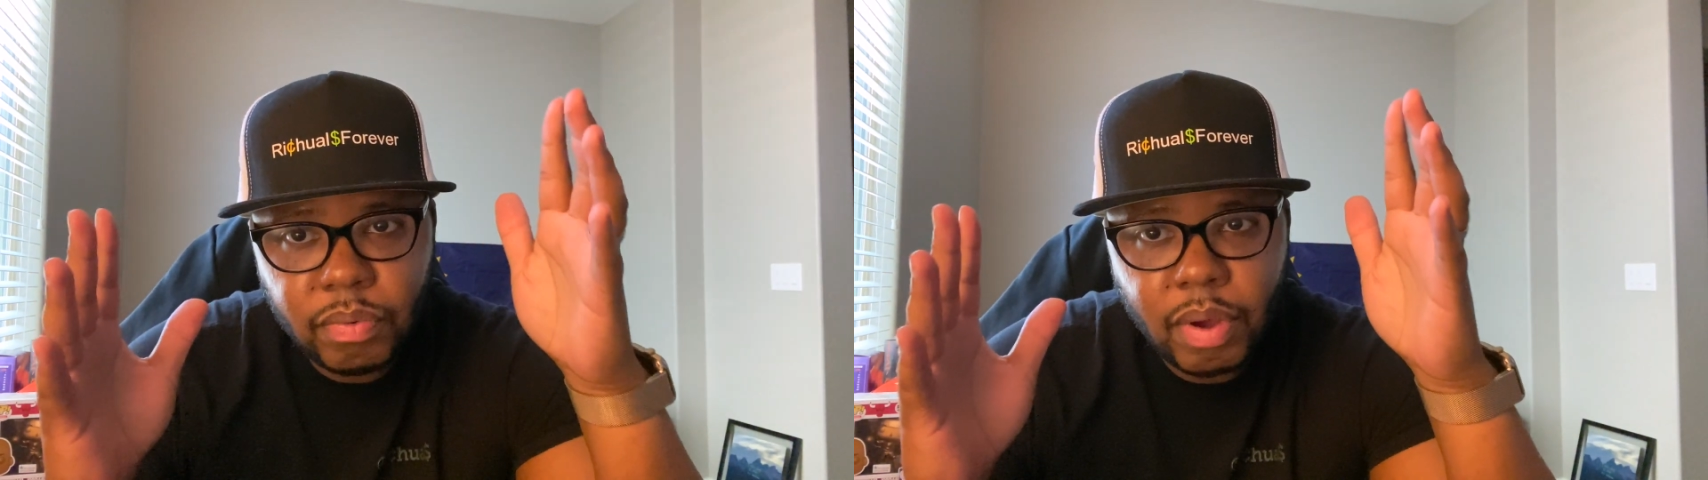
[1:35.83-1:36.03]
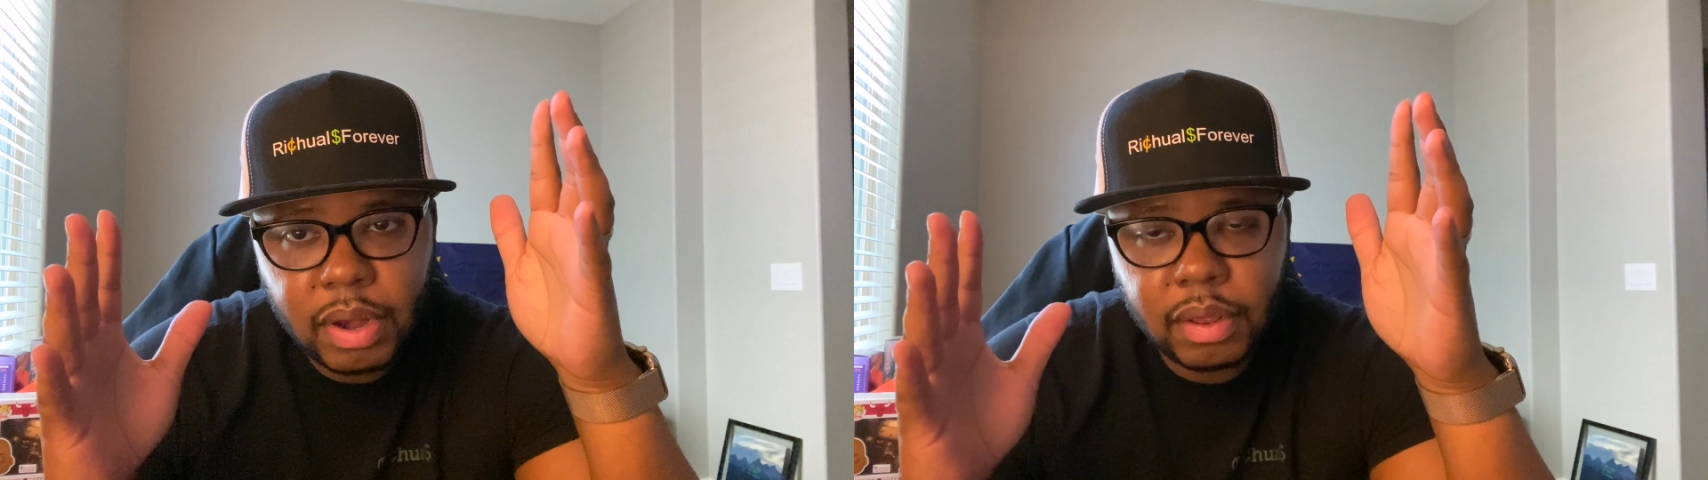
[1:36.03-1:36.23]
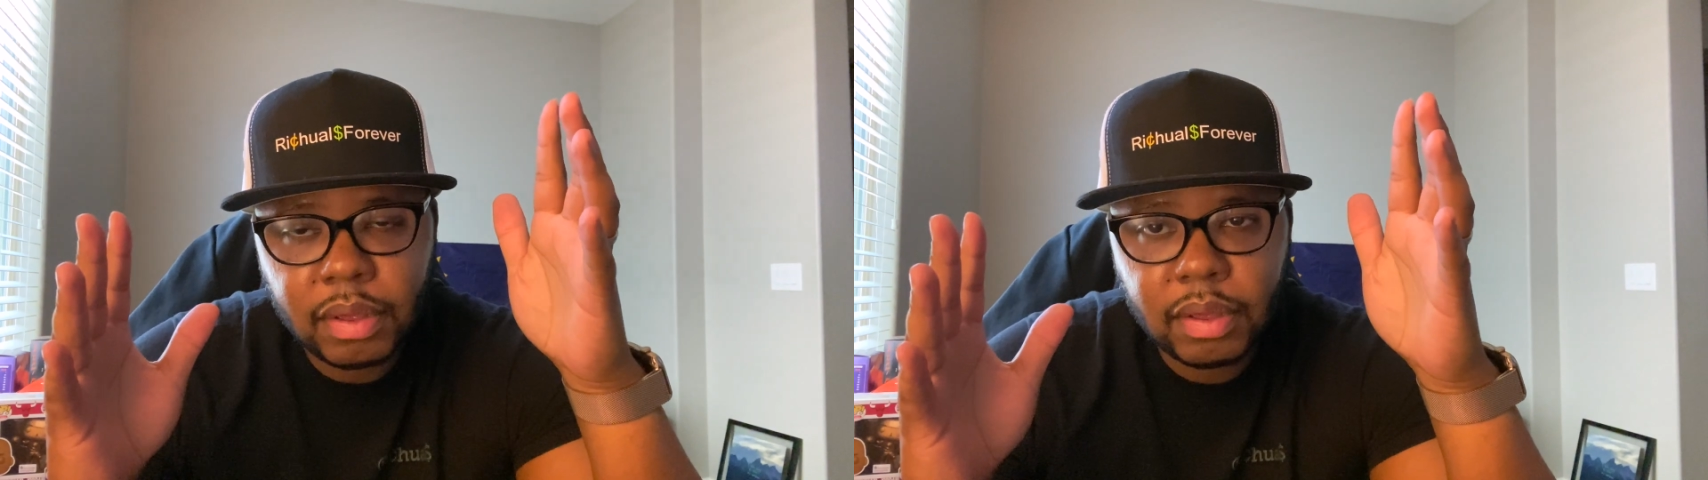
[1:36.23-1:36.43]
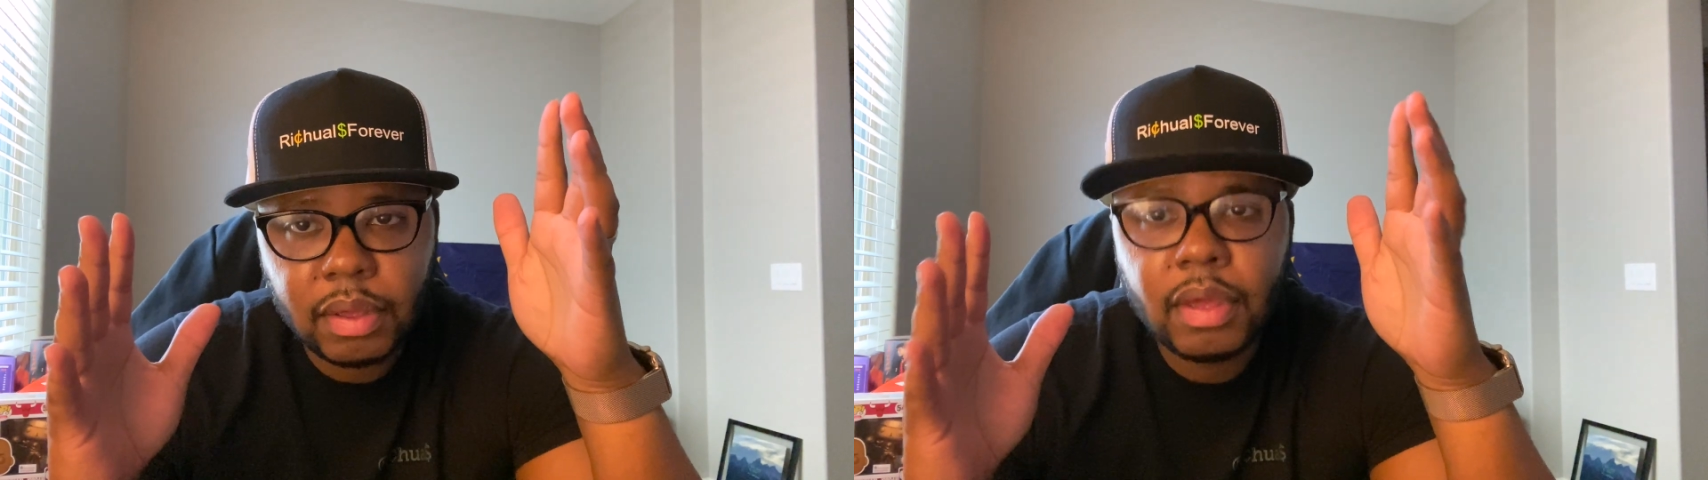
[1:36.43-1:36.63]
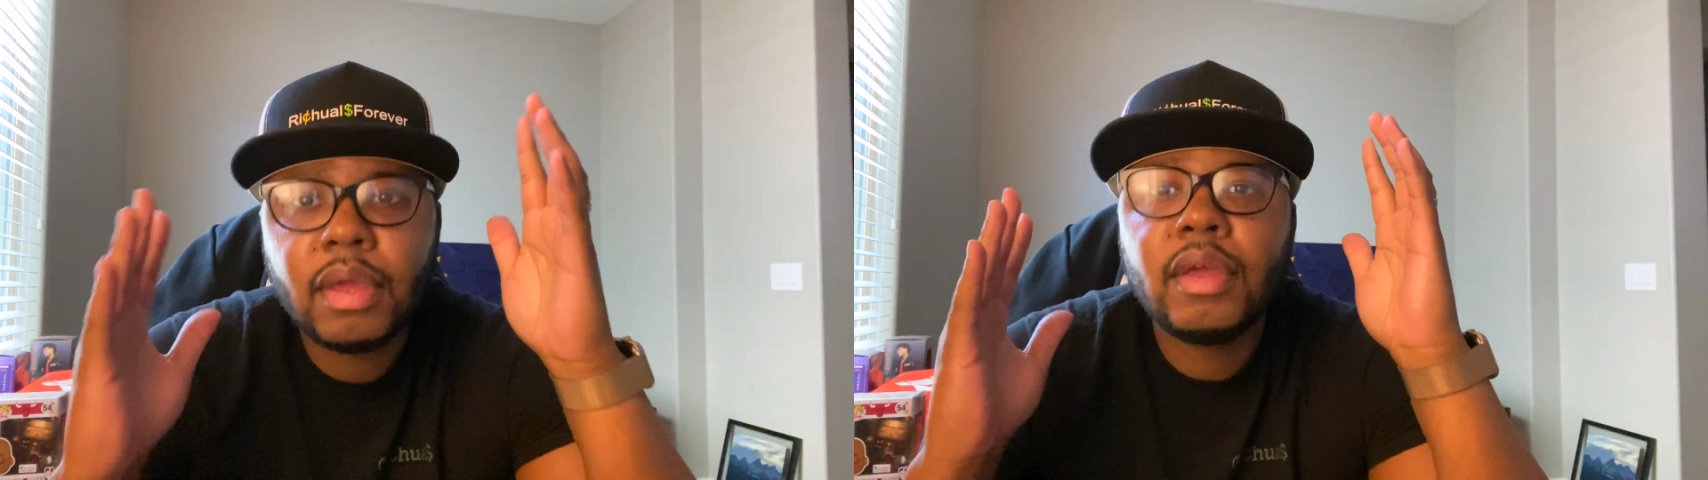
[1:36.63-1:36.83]
ready?
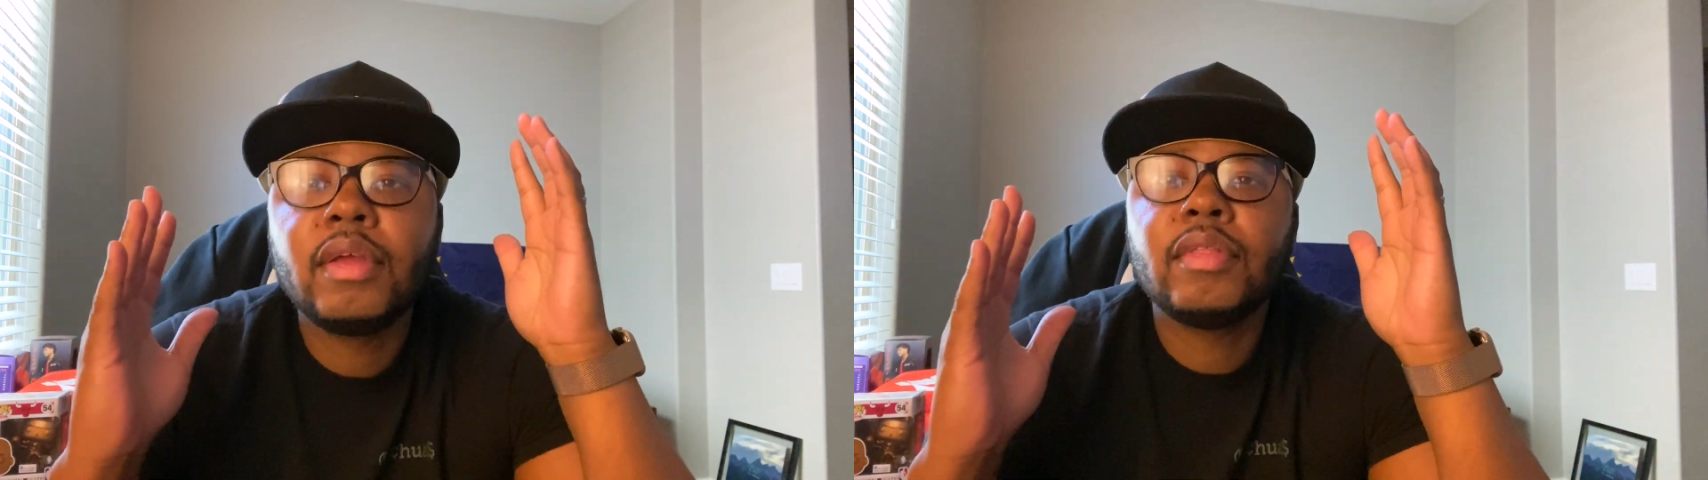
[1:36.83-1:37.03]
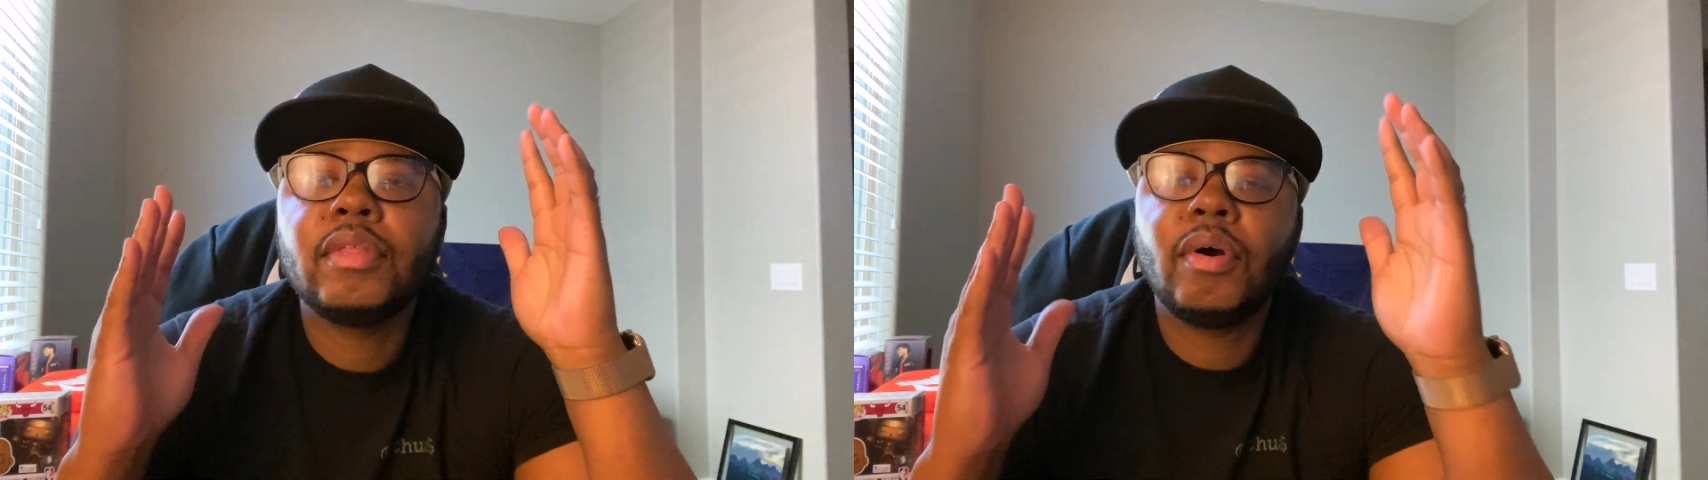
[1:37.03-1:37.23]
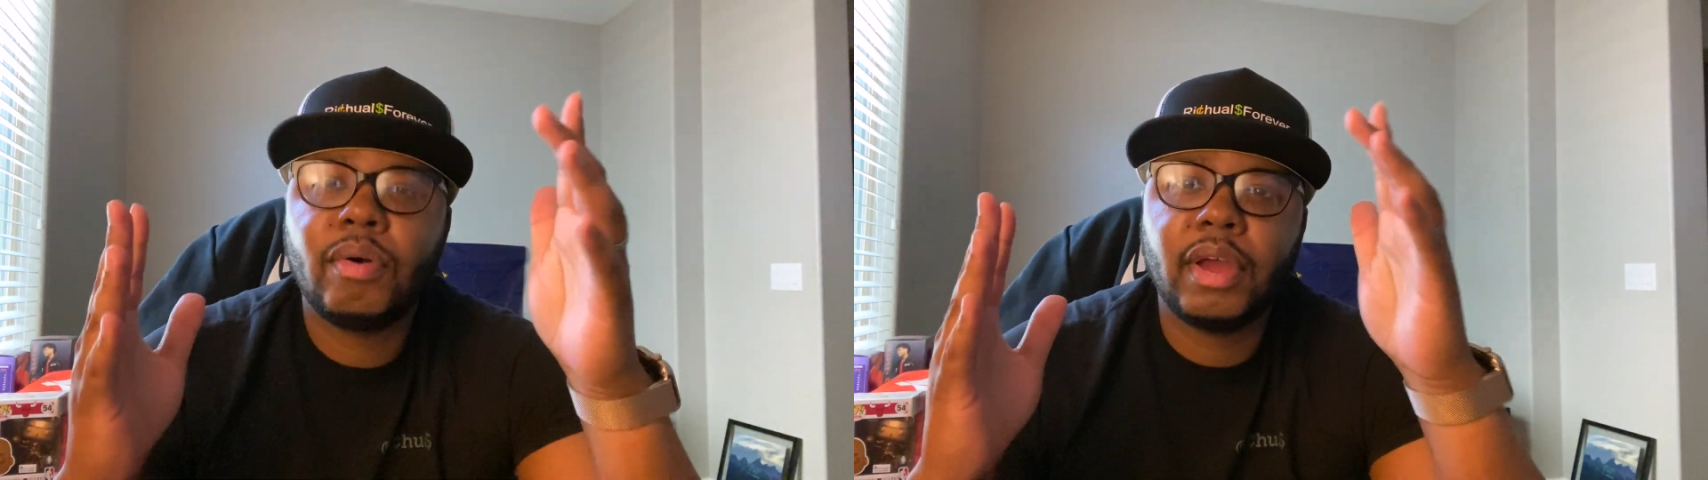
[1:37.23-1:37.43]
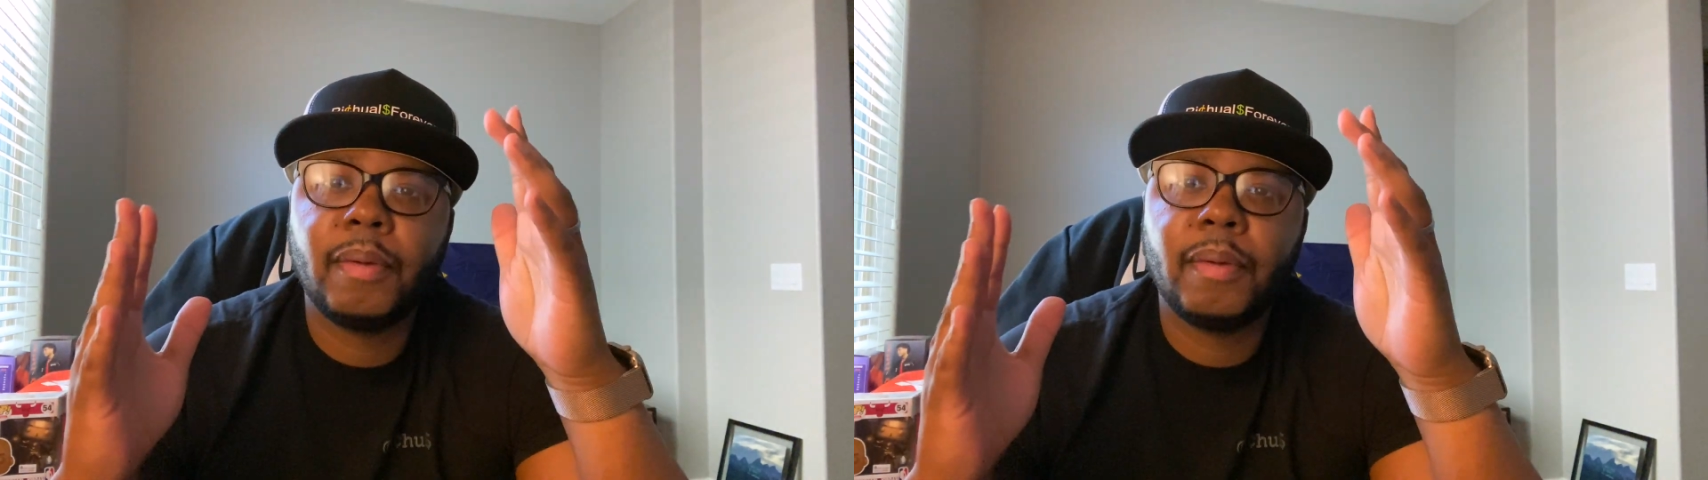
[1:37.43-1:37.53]
Okay.